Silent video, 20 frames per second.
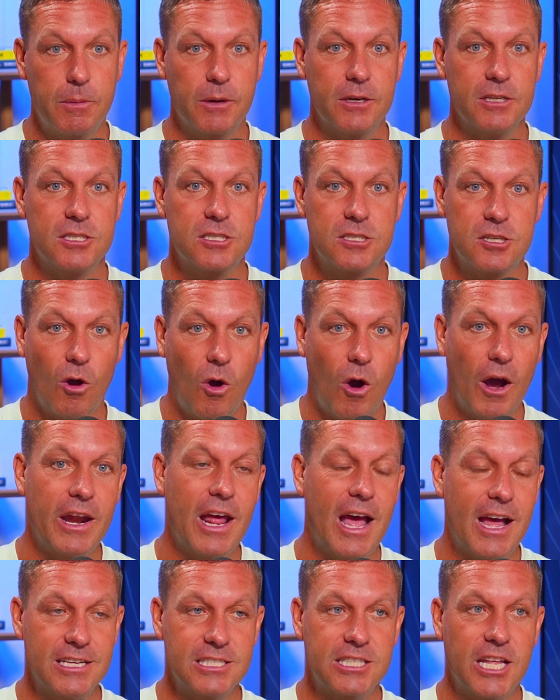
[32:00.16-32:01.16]
it as tight
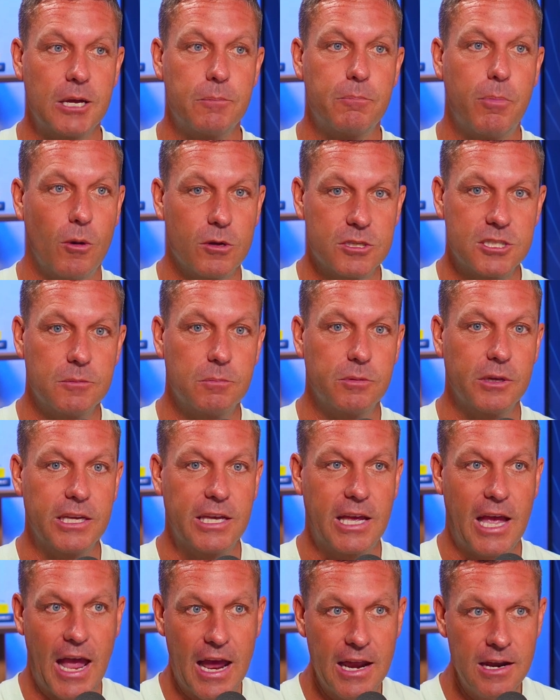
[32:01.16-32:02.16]
as they possibly
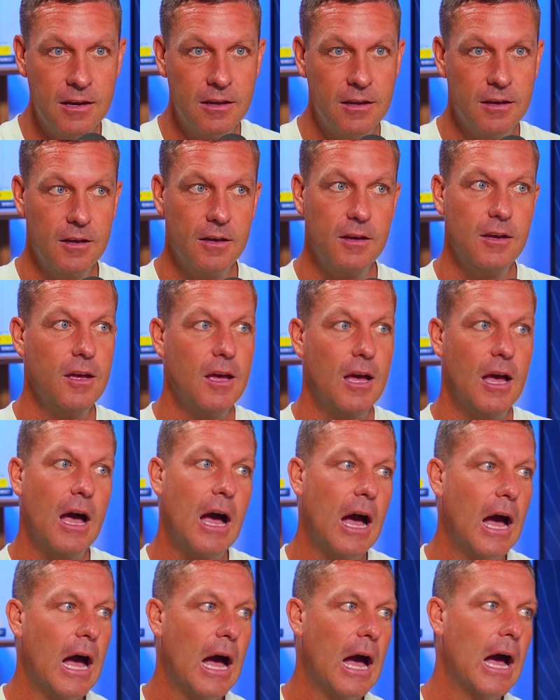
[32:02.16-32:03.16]
can
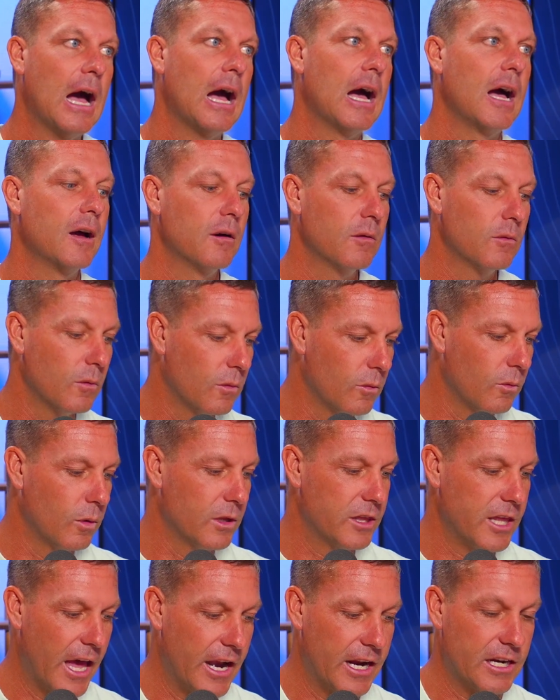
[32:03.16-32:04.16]

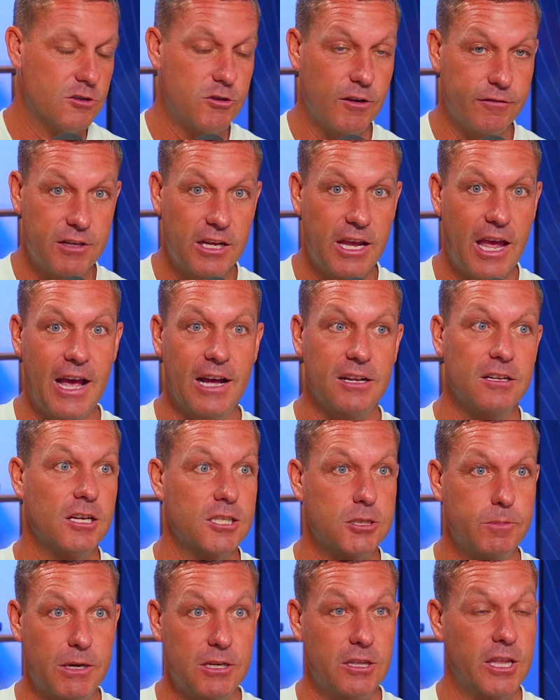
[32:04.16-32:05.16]
without it drifting out.
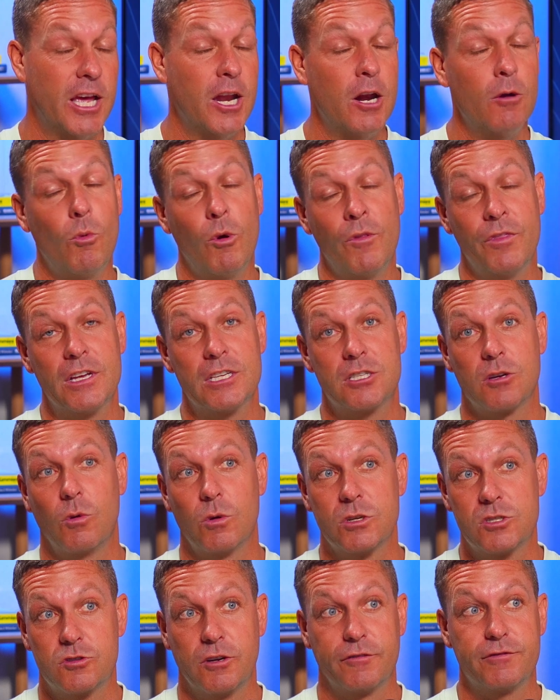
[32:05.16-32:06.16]
They don't want this
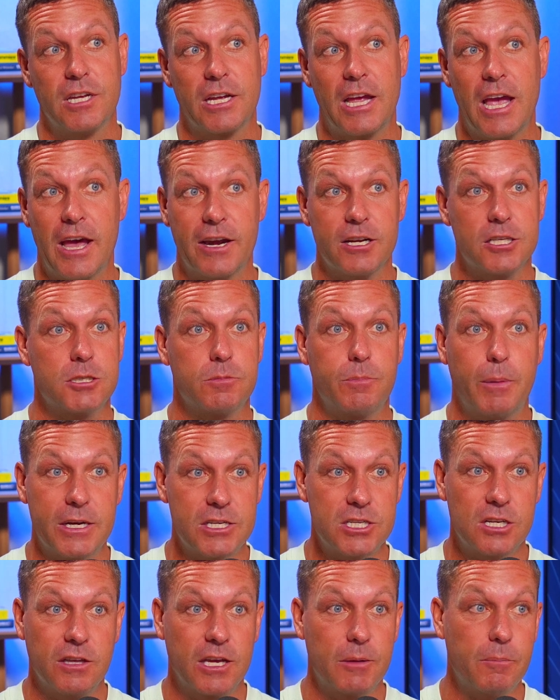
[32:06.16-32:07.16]
horse drifting out,
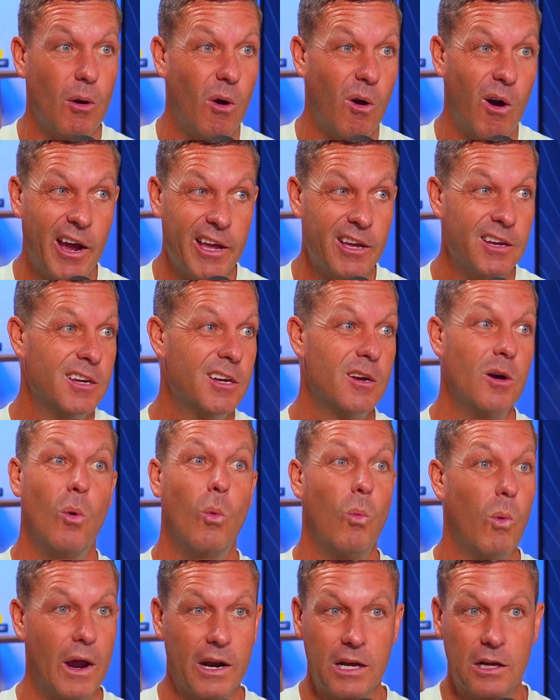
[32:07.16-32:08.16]
especially by
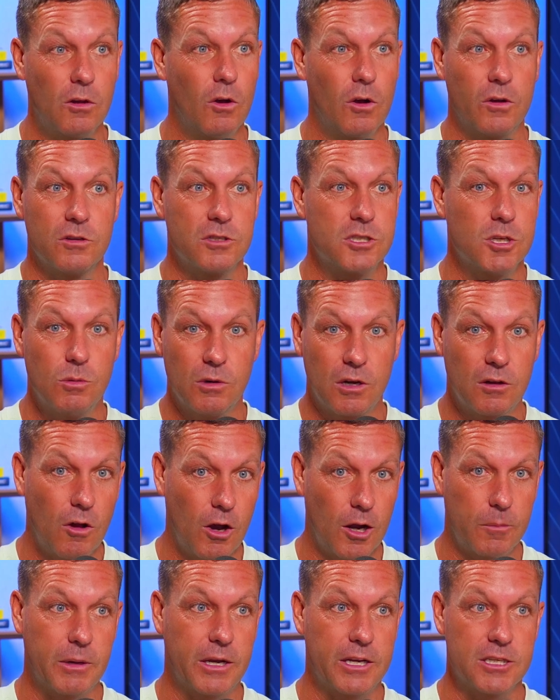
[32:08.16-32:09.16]
1 o'clock or 2
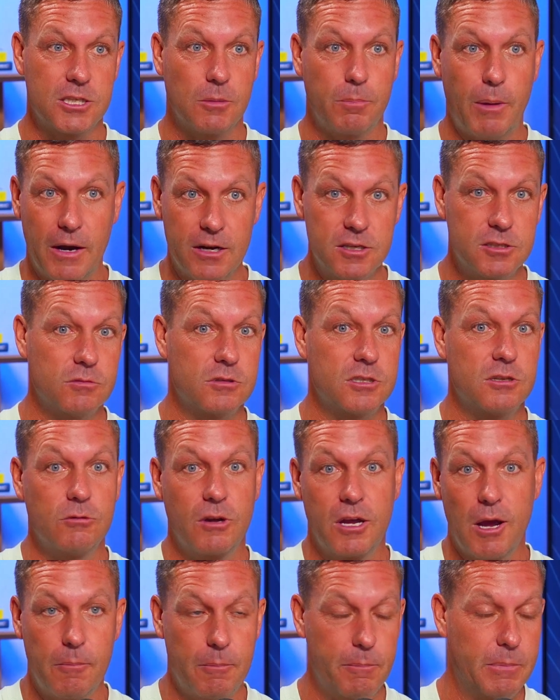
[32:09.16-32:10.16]
o'clock, because the punters will still
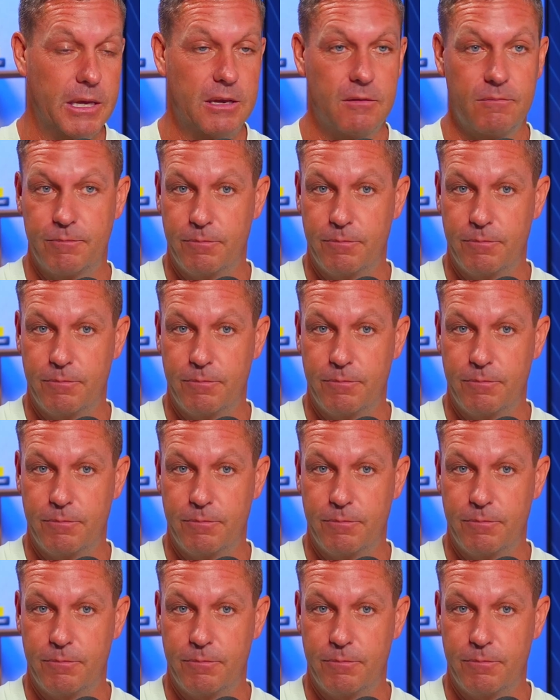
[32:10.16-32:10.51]
be